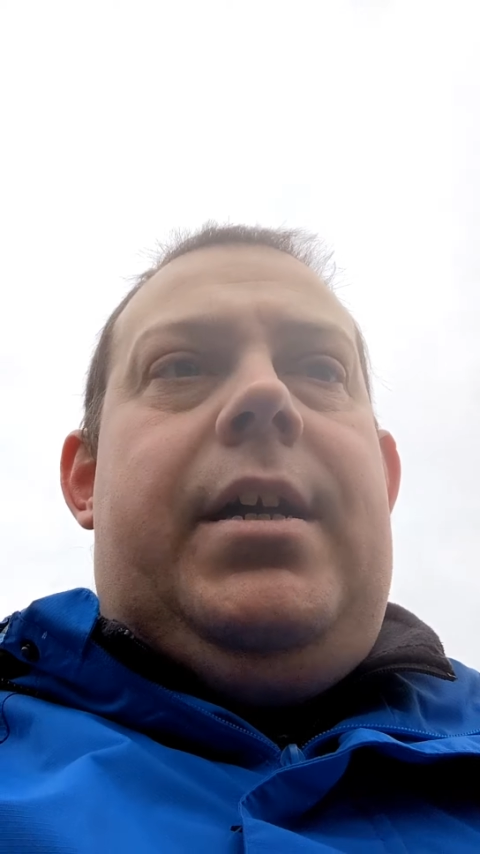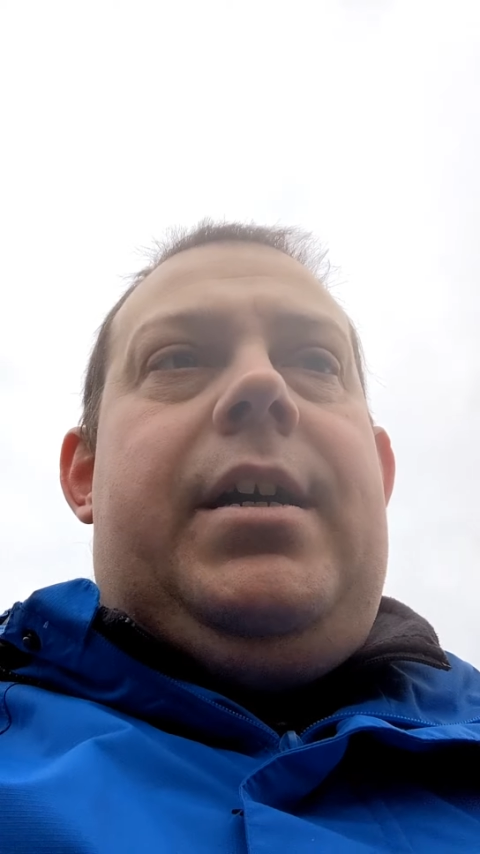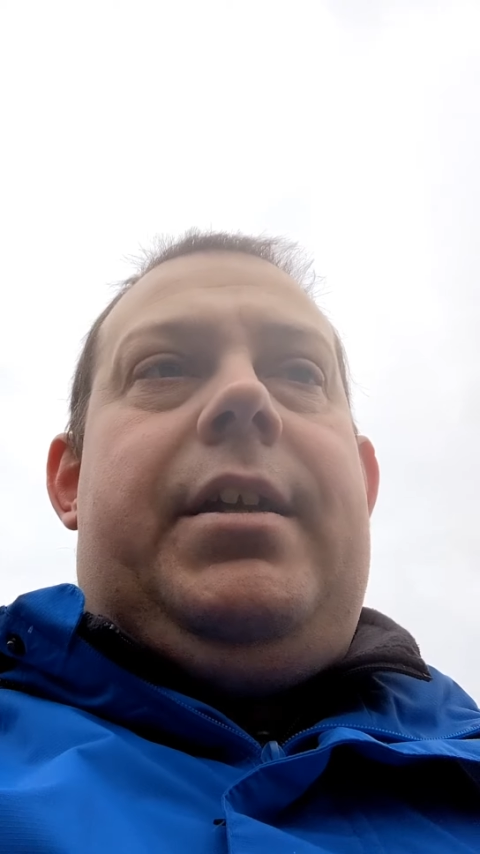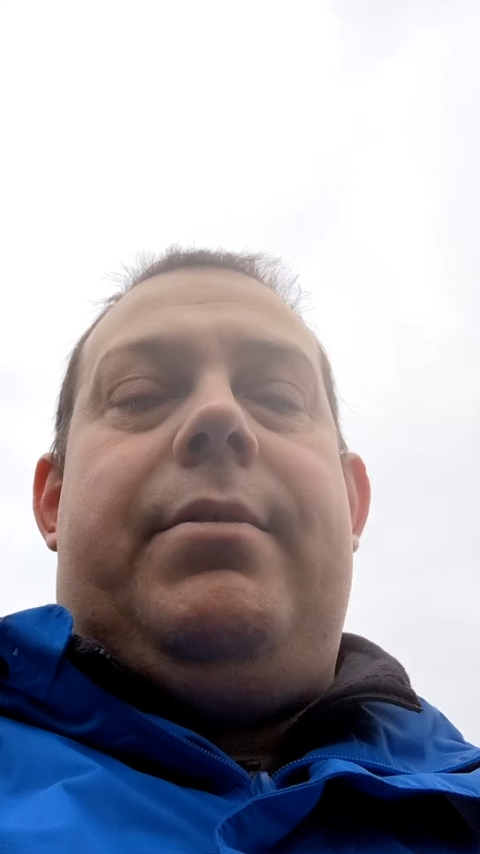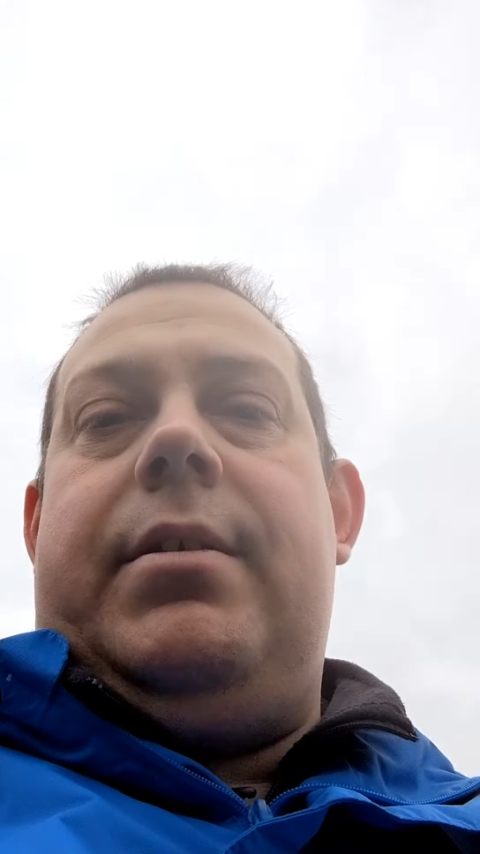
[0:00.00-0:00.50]

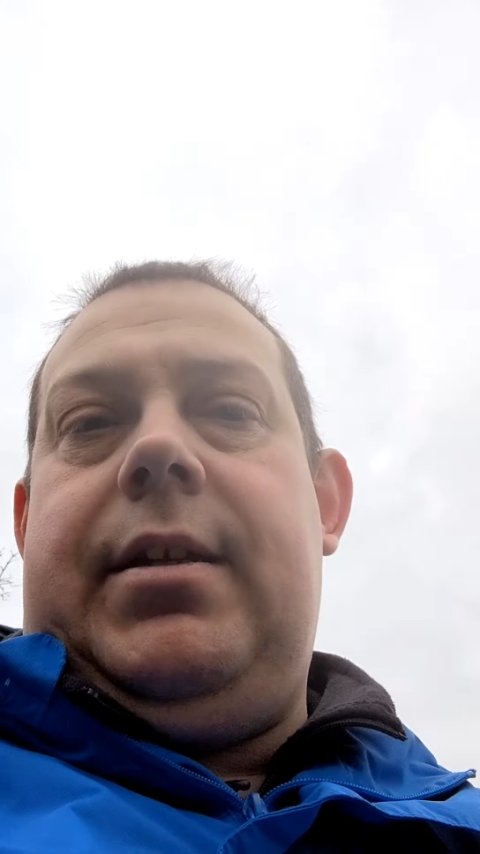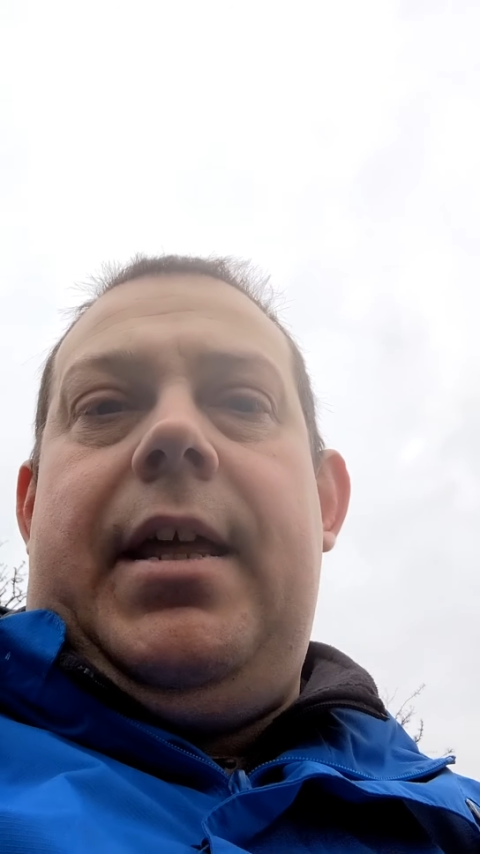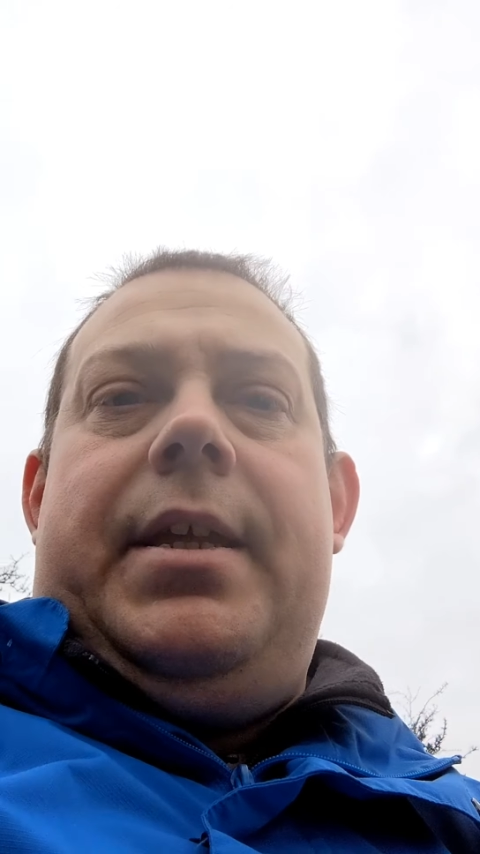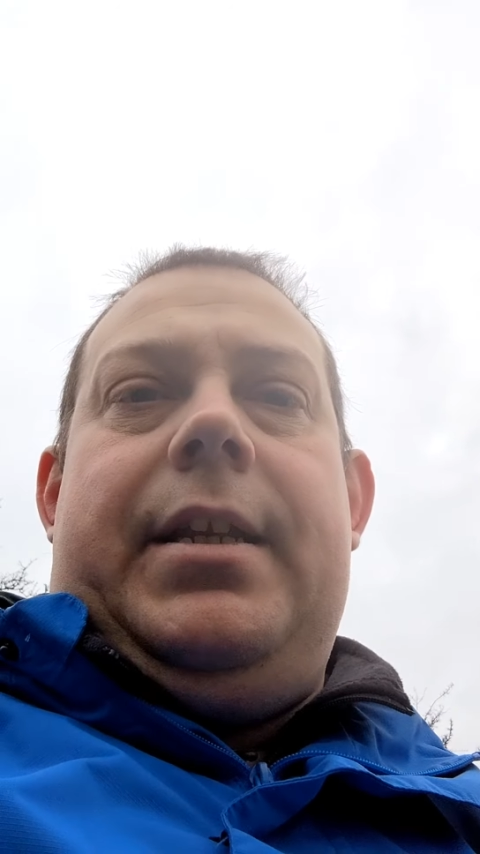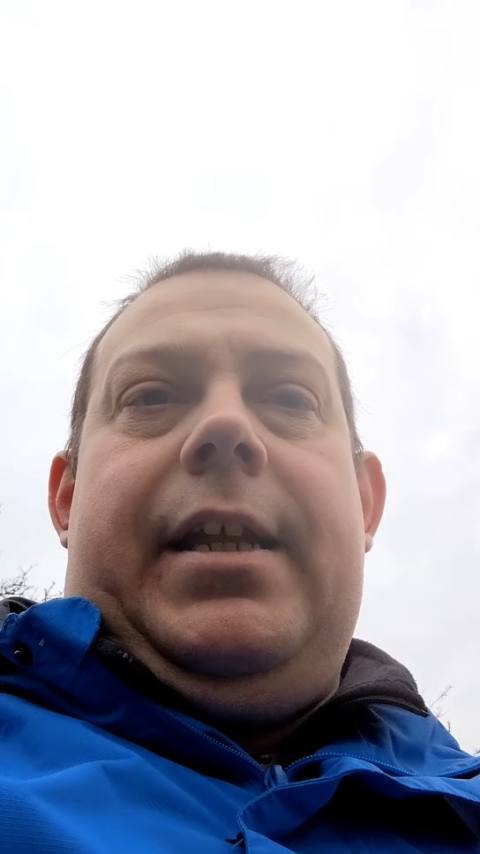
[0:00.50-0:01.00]
and I'll
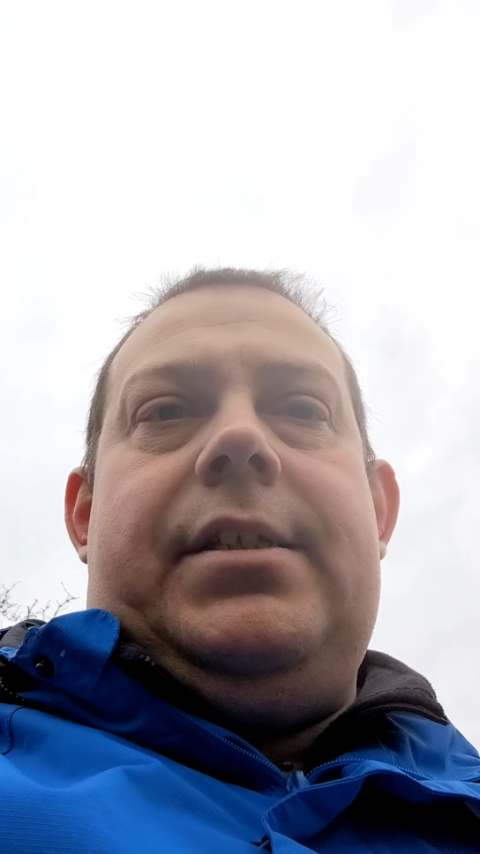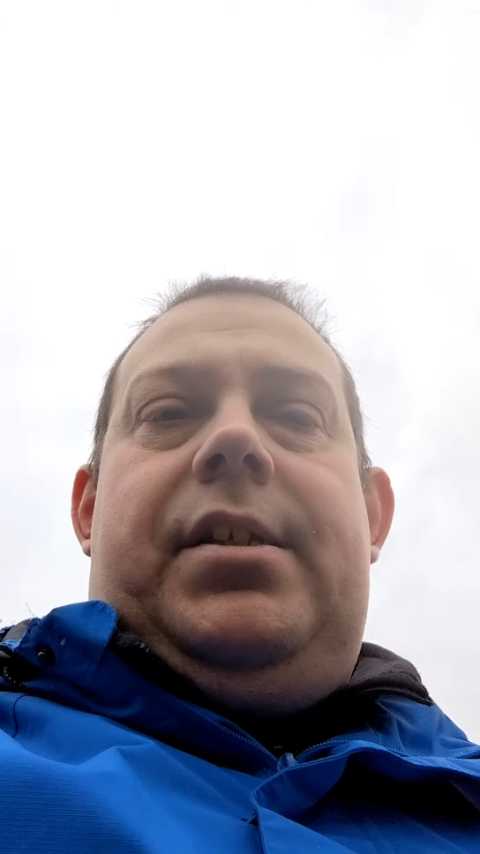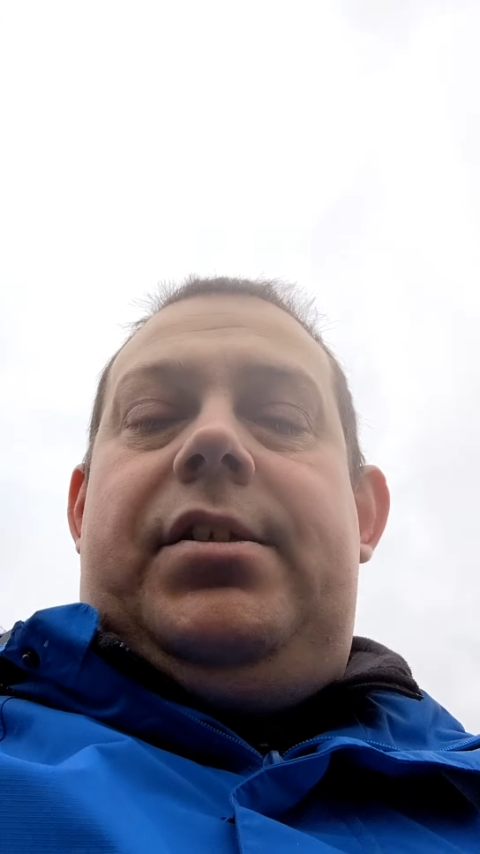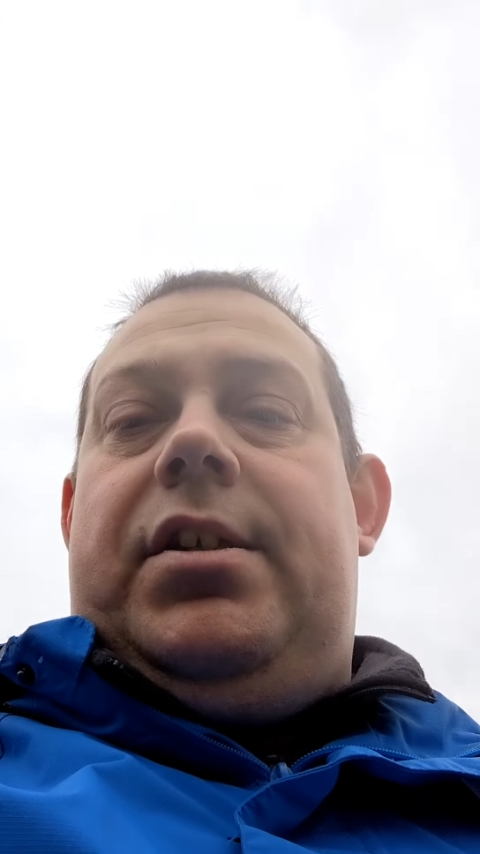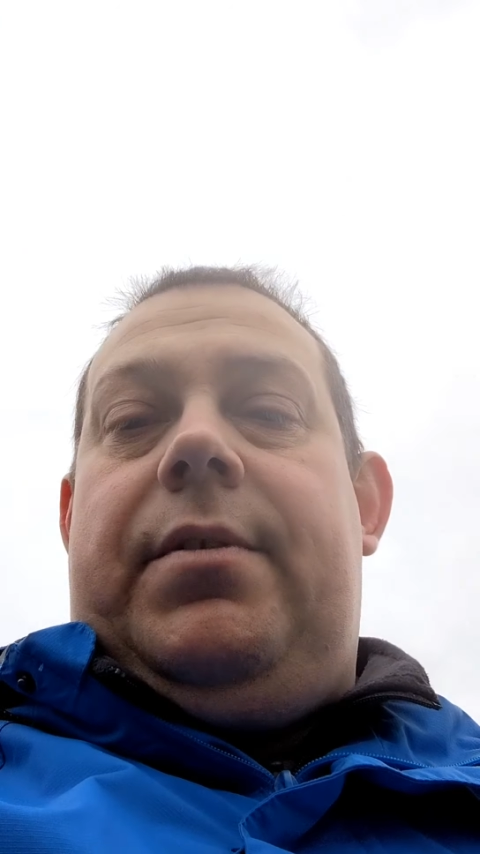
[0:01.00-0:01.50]
get the link to
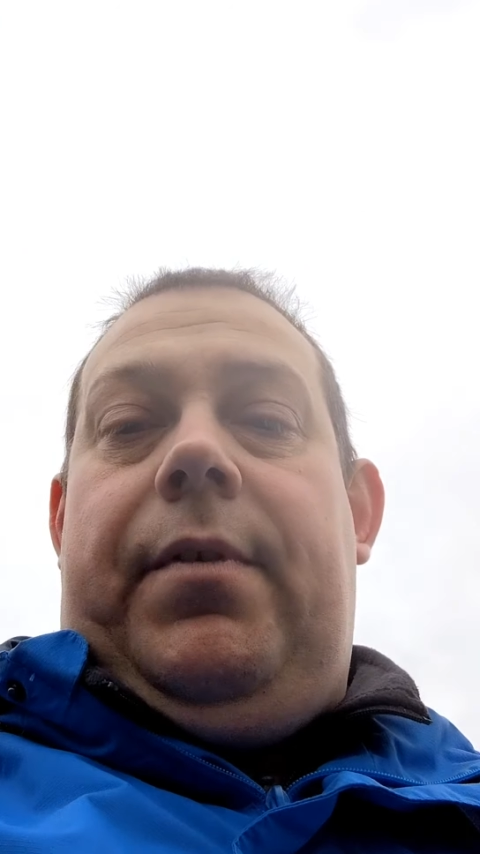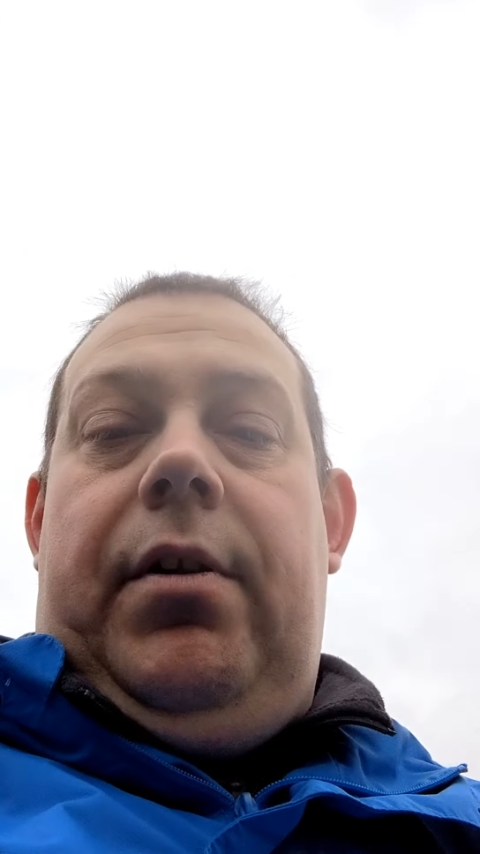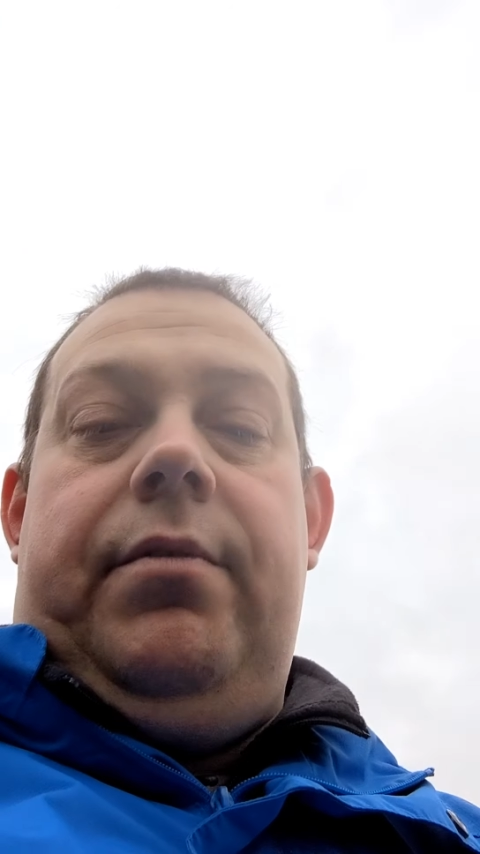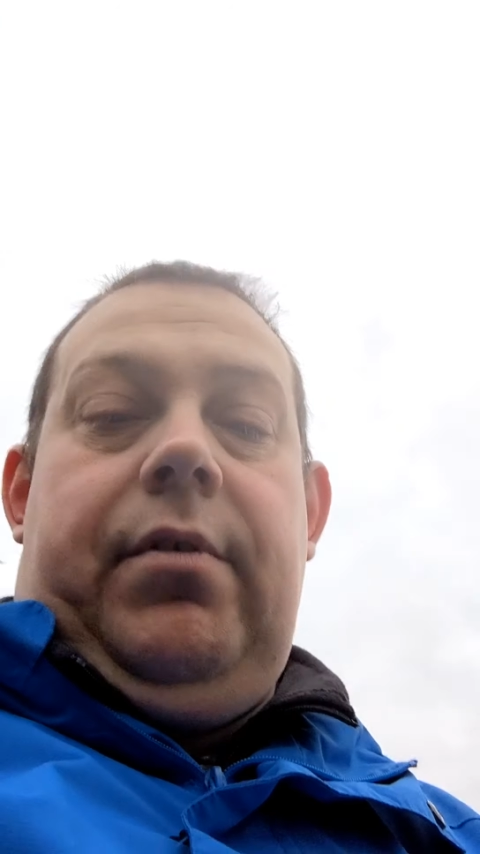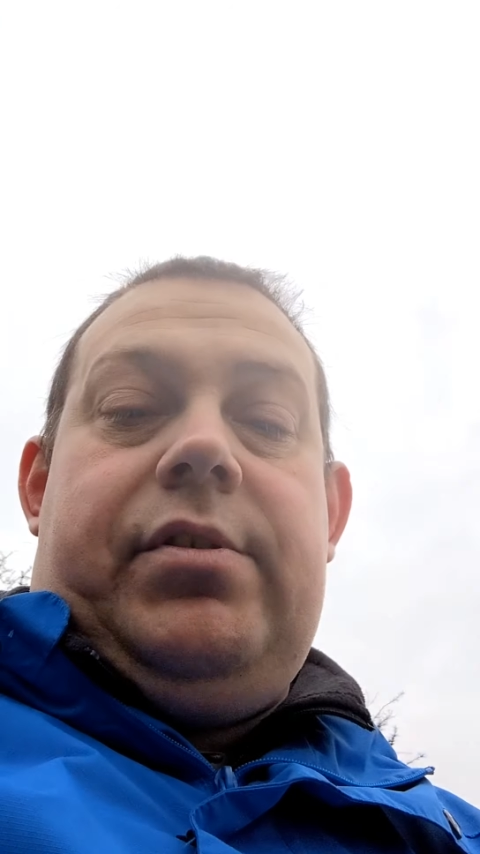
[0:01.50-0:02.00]
you so you can
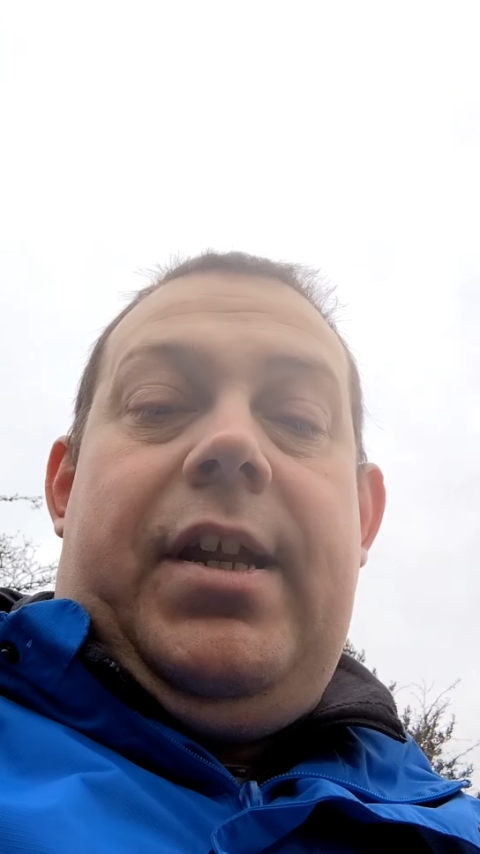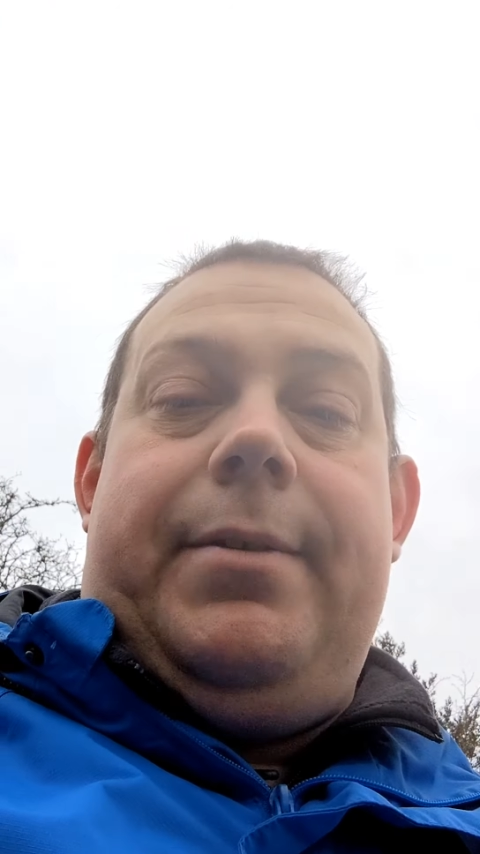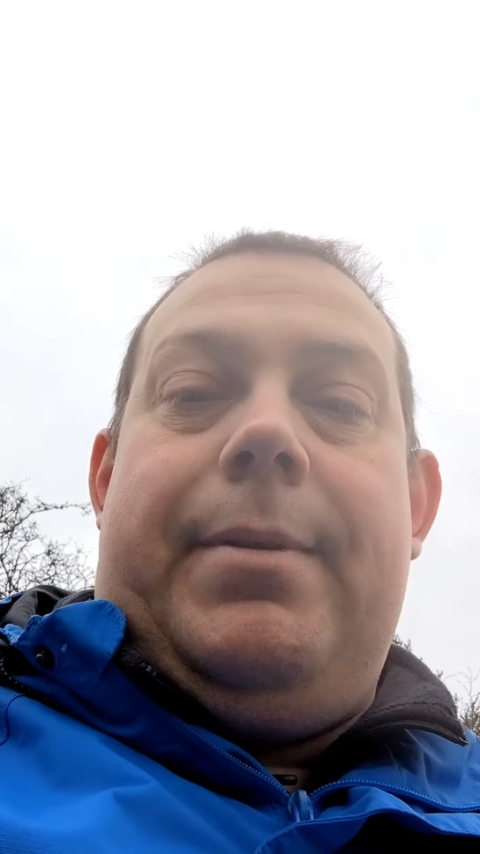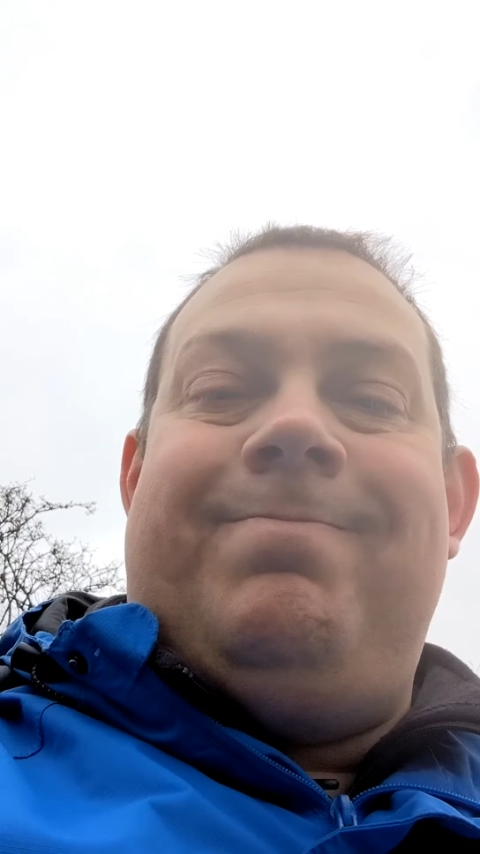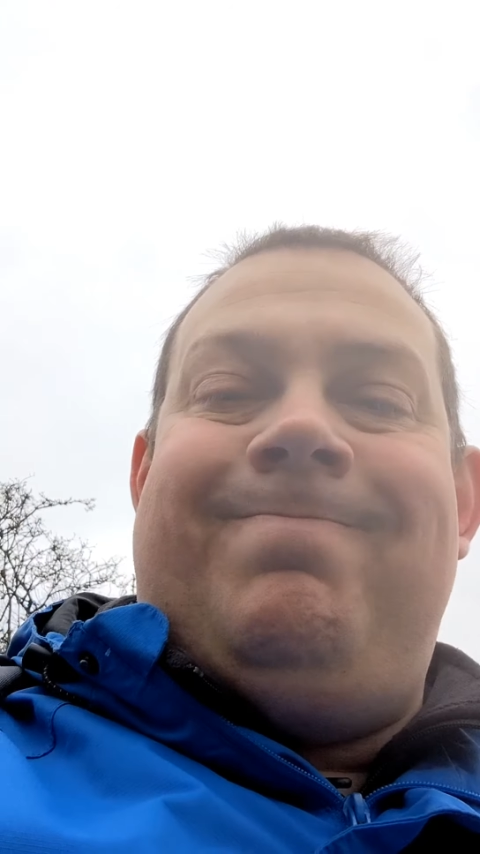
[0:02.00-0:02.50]
follow the route anyway.